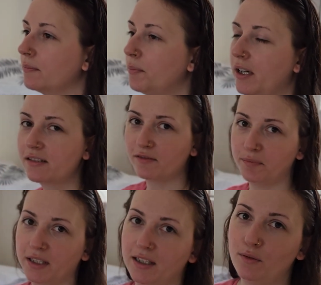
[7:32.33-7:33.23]
Perks of
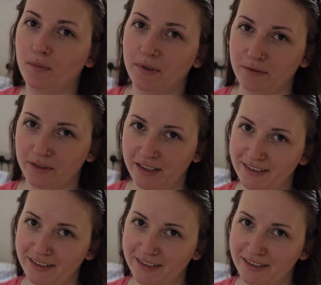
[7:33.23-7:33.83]
being a woman, right?